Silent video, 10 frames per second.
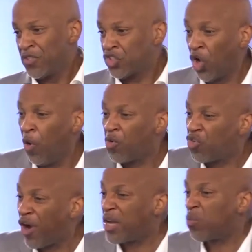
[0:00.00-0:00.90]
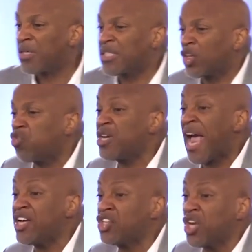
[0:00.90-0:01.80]
So great was the
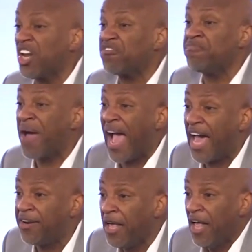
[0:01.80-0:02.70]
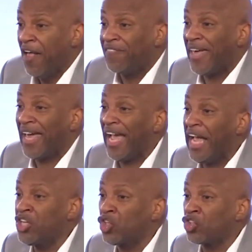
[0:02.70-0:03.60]
creation of man that
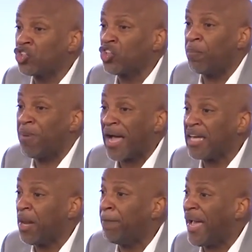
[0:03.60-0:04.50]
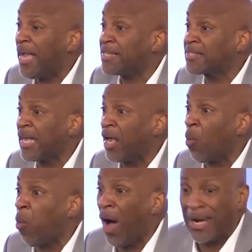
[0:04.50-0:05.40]
angels stood back in abeyance
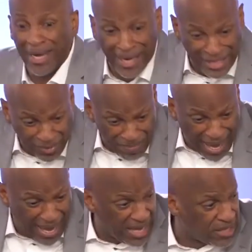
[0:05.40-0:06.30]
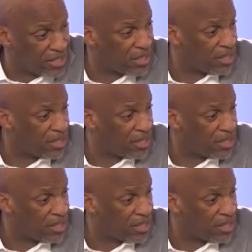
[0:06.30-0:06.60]
saying, what is man?